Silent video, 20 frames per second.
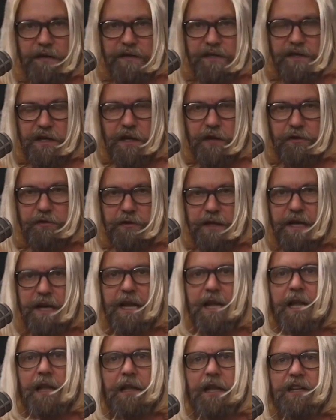this country.
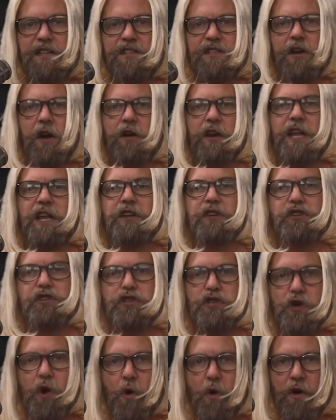Let's start
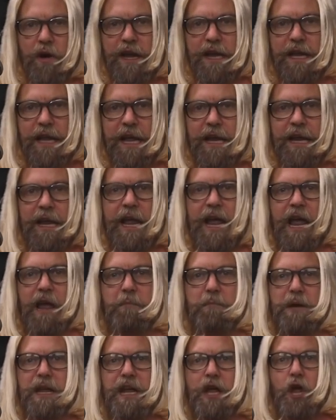enjoying it
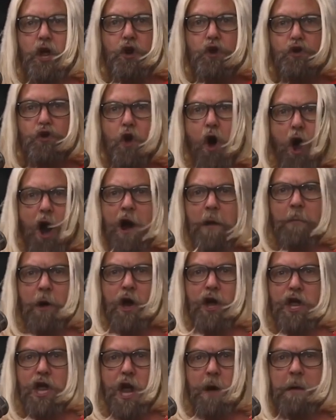and being
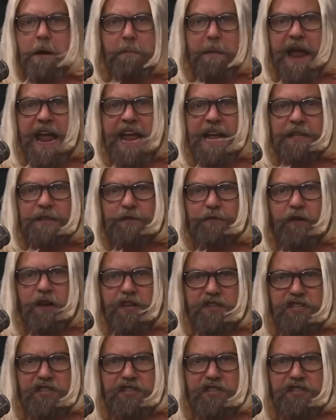normal human beings for a